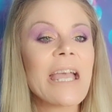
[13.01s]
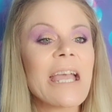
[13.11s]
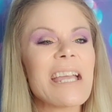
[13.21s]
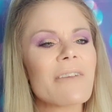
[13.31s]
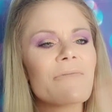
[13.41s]

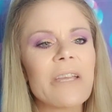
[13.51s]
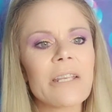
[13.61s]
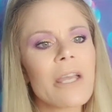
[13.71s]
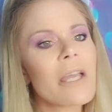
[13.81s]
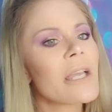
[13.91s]
and if it
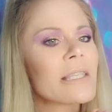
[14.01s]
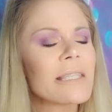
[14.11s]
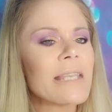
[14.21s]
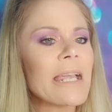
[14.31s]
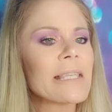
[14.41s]

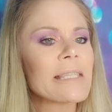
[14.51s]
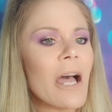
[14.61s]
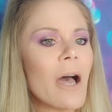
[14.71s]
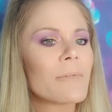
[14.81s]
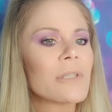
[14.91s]
stands
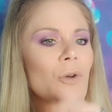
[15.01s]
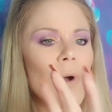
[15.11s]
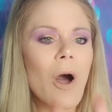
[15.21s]
up to